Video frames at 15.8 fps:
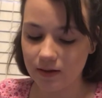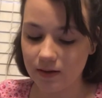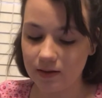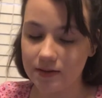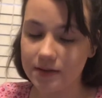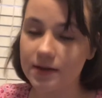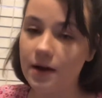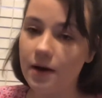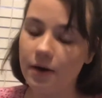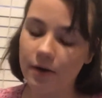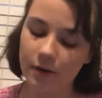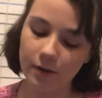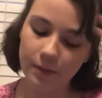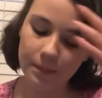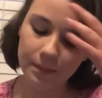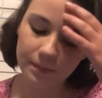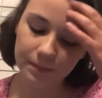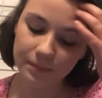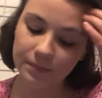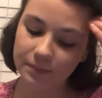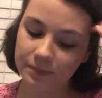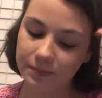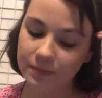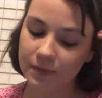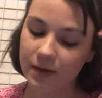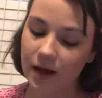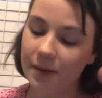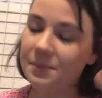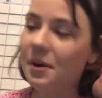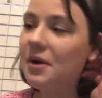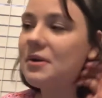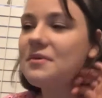so I'm
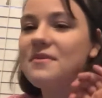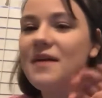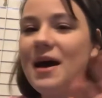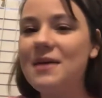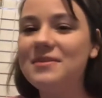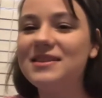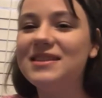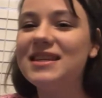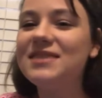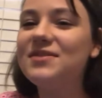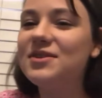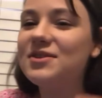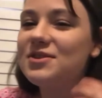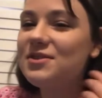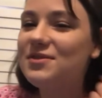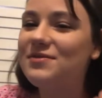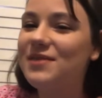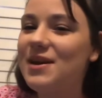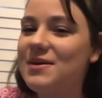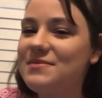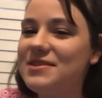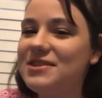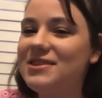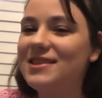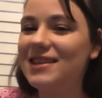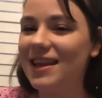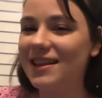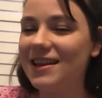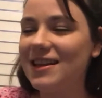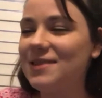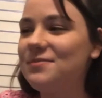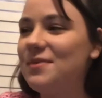part of Abby's dysfunctional family. She said
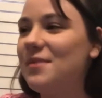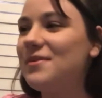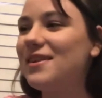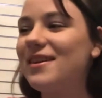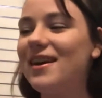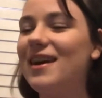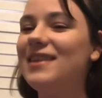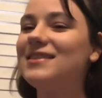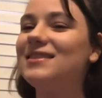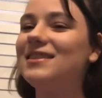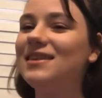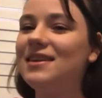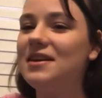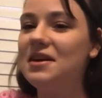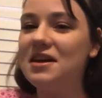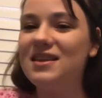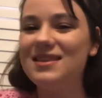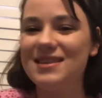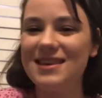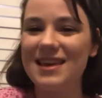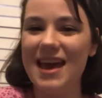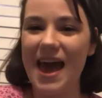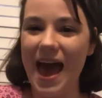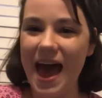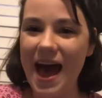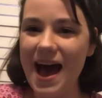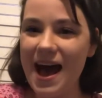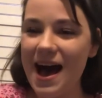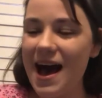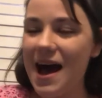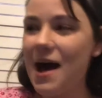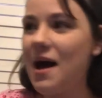this, but we're cousins.
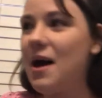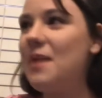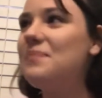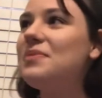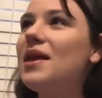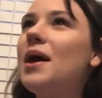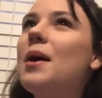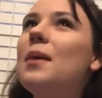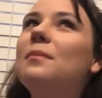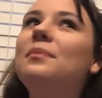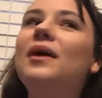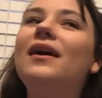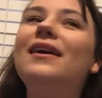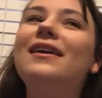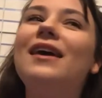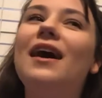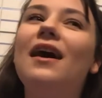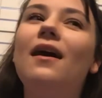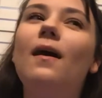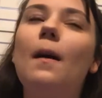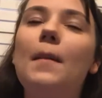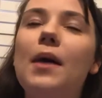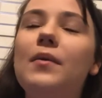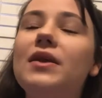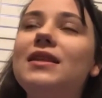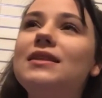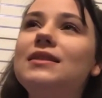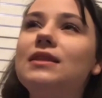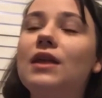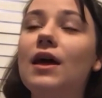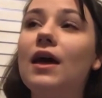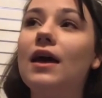Yeah. But um, I read this
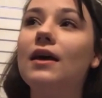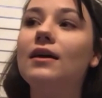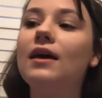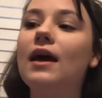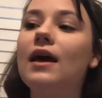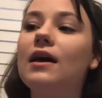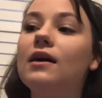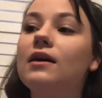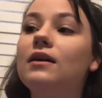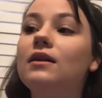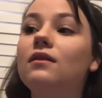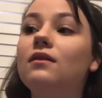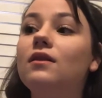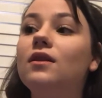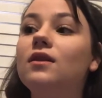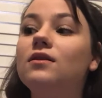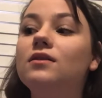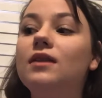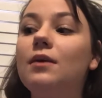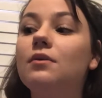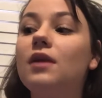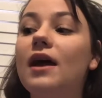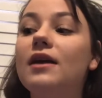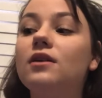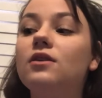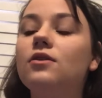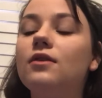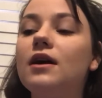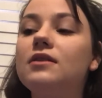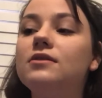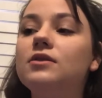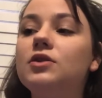thing and they were like, your
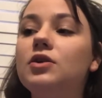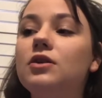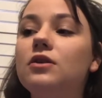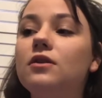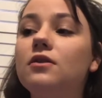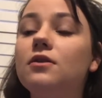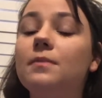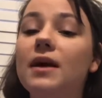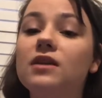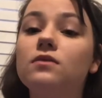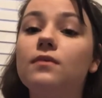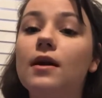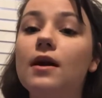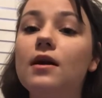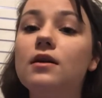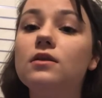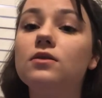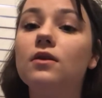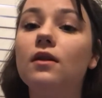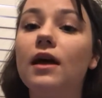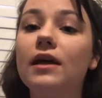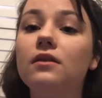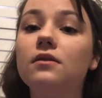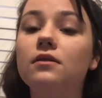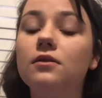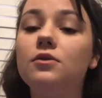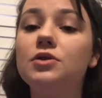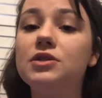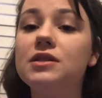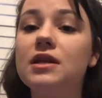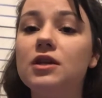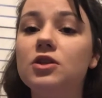cousins are either your best friend or like they're little
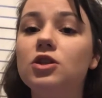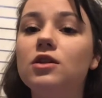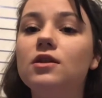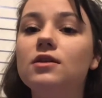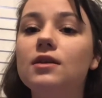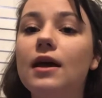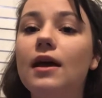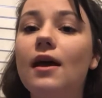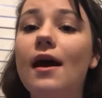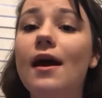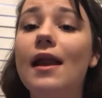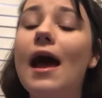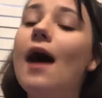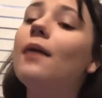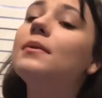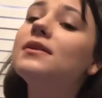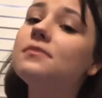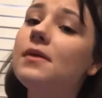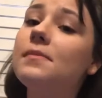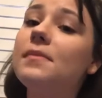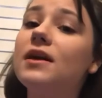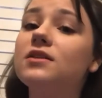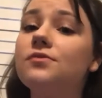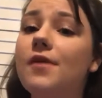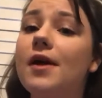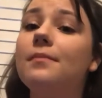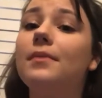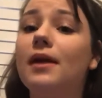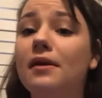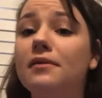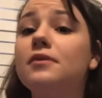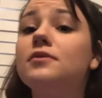snitches. And Abby's my best friend,
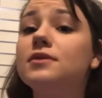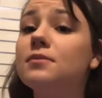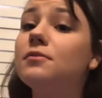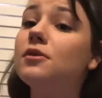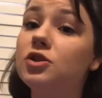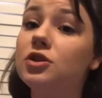but I know some little